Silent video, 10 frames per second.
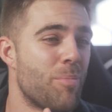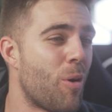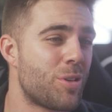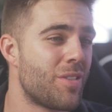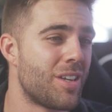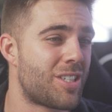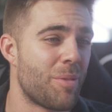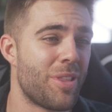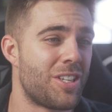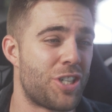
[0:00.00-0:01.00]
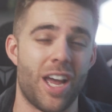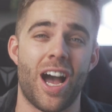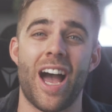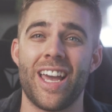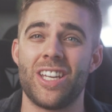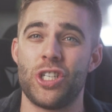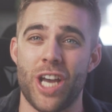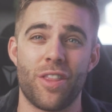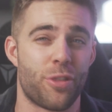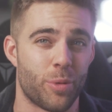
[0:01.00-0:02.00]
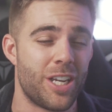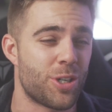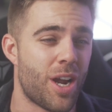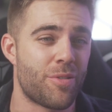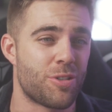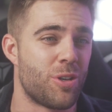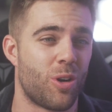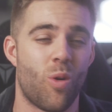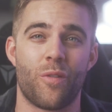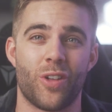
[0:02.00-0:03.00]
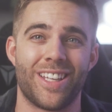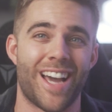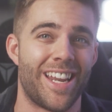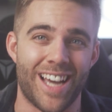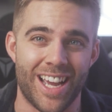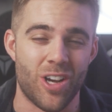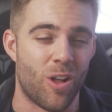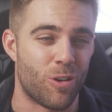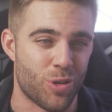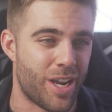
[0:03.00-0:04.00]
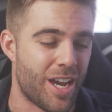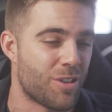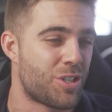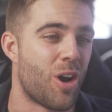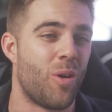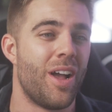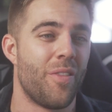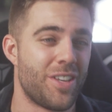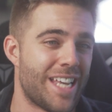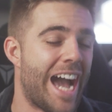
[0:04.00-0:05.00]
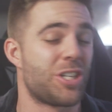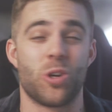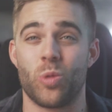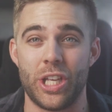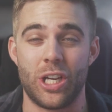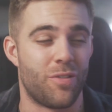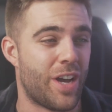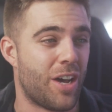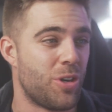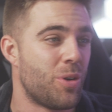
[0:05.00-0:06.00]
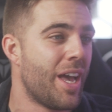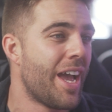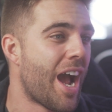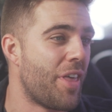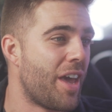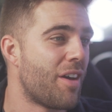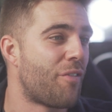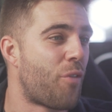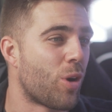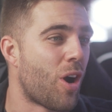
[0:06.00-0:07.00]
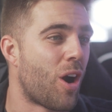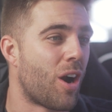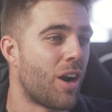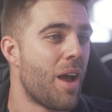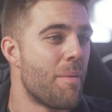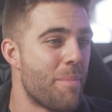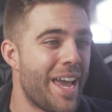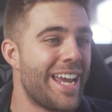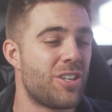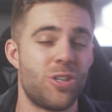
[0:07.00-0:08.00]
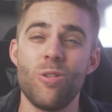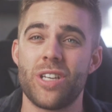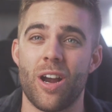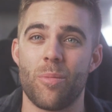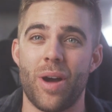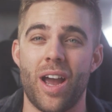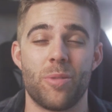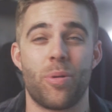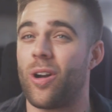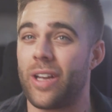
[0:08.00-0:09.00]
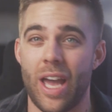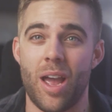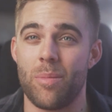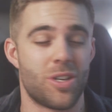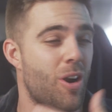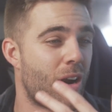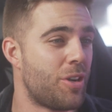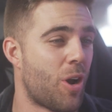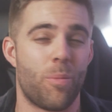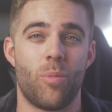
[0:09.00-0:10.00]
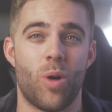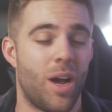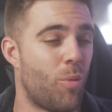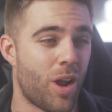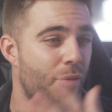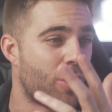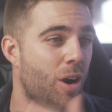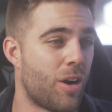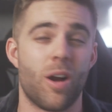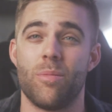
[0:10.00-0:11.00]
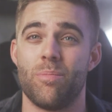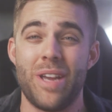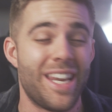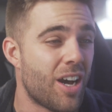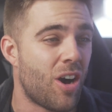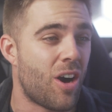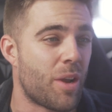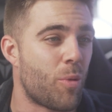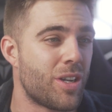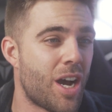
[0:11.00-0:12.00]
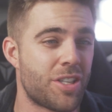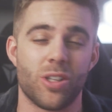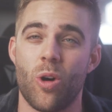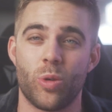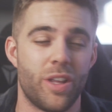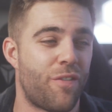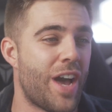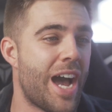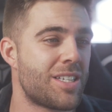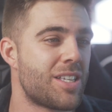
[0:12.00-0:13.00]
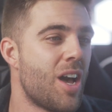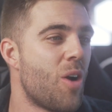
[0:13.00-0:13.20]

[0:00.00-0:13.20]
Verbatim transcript: some of the high-end Gen 3 drives are still going for like $99 right now. So this is actually a really good value. And then for our main 2 terabyte to put our games and our, you know, whatever, our media on and whatnot to load really fast,